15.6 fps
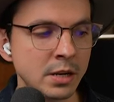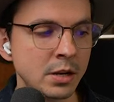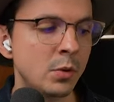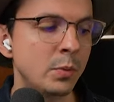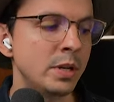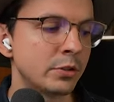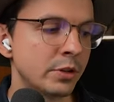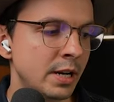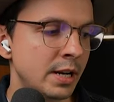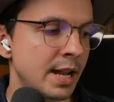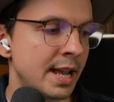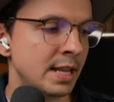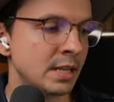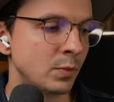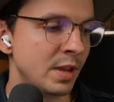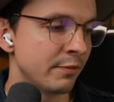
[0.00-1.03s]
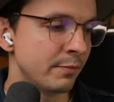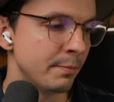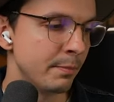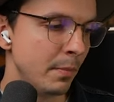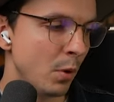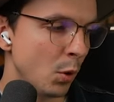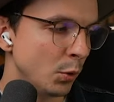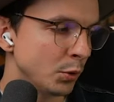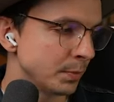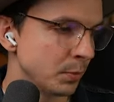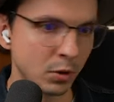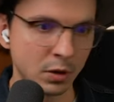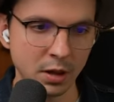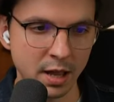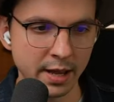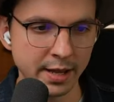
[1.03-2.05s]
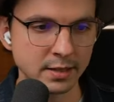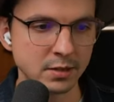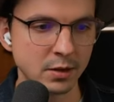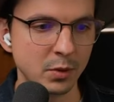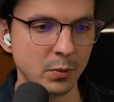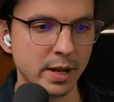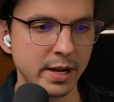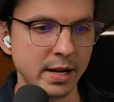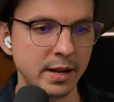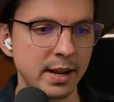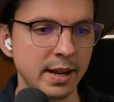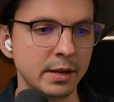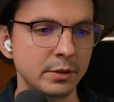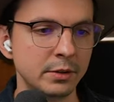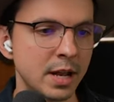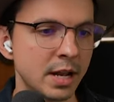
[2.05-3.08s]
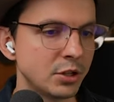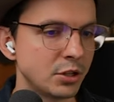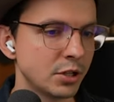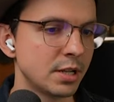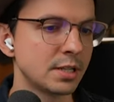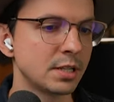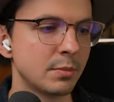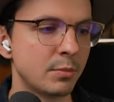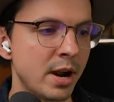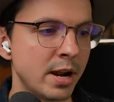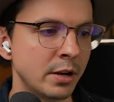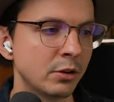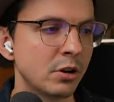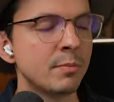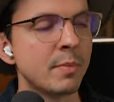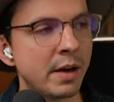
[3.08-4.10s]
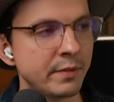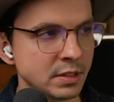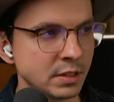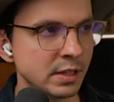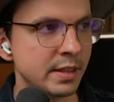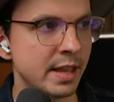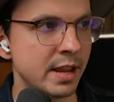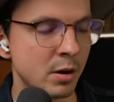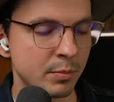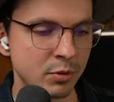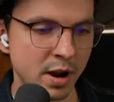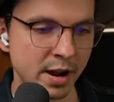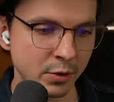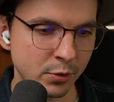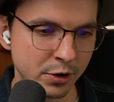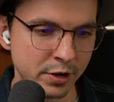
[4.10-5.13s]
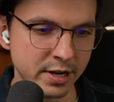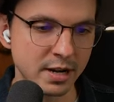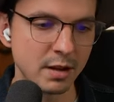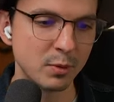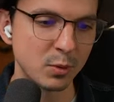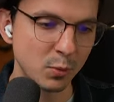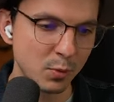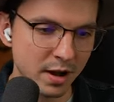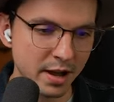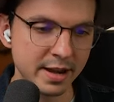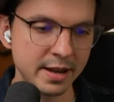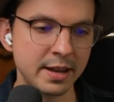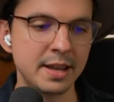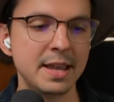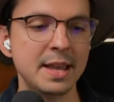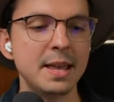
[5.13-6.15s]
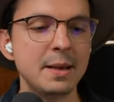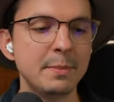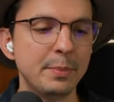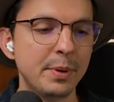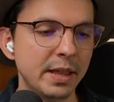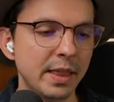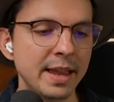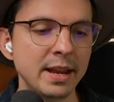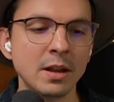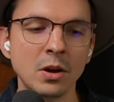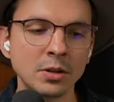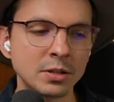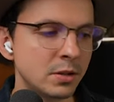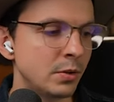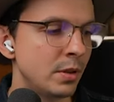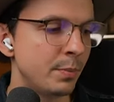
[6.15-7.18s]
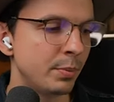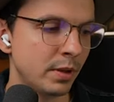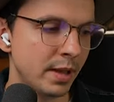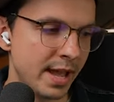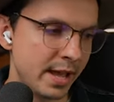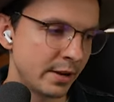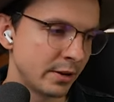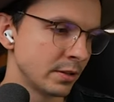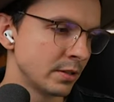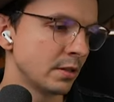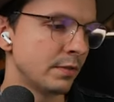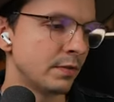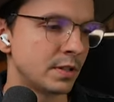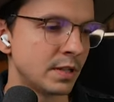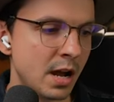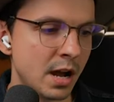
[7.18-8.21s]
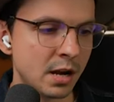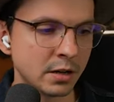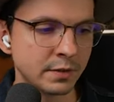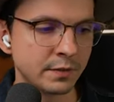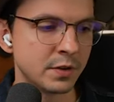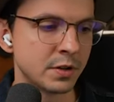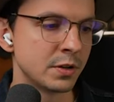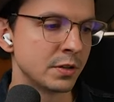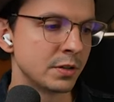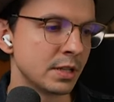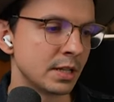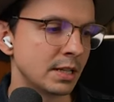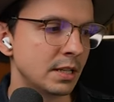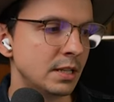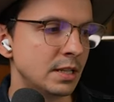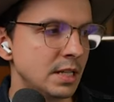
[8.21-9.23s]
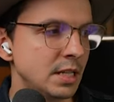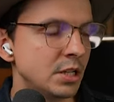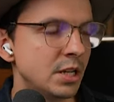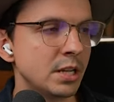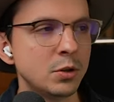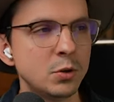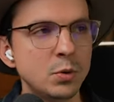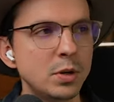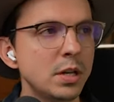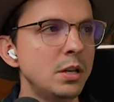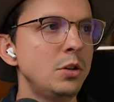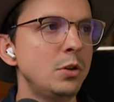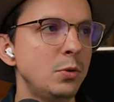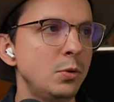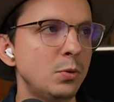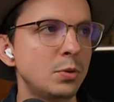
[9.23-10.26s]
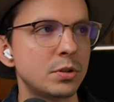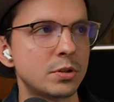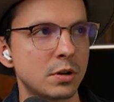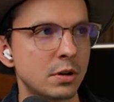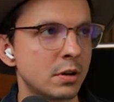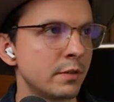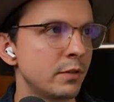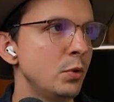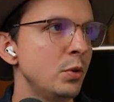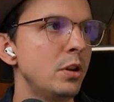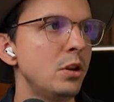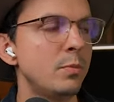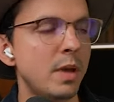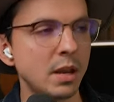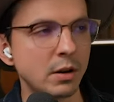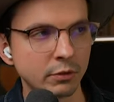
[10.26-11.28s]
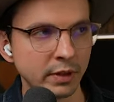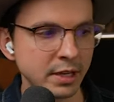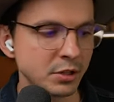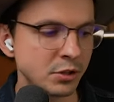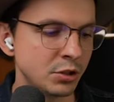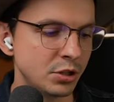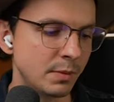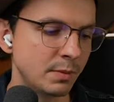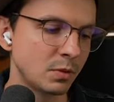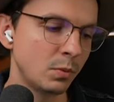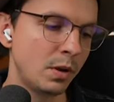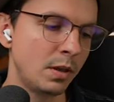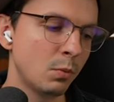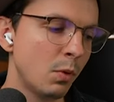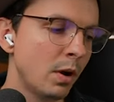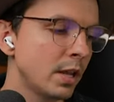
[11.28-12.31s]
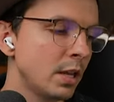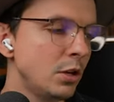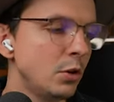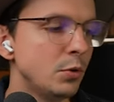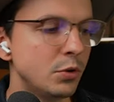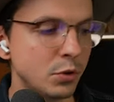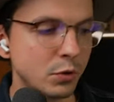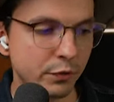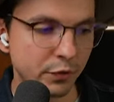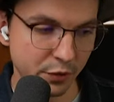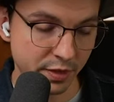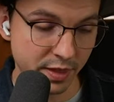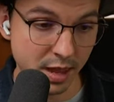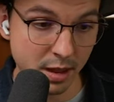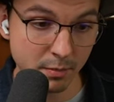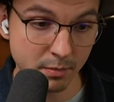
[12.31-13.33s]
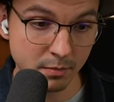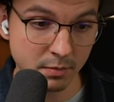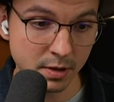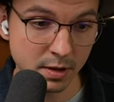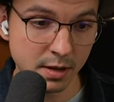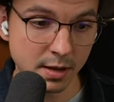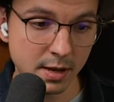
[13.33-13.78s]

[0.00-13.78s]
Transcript: You know, we treat it as we have multiple clients on the wedding day, not just the bride and groom. Obviously they are priority number one, but like also the planners, the photographers, like the DJs, who can you serve? Who can you make relationships with? What can you do for them?